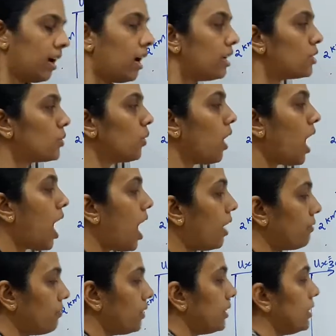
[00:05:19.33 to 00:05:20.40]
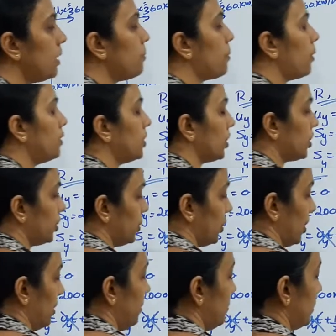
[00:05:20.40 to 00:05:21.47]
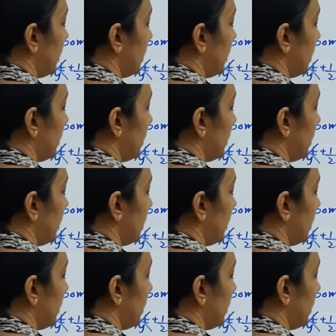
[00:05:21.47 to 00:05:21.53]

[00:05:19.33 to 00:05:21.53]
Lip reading: So after the projection,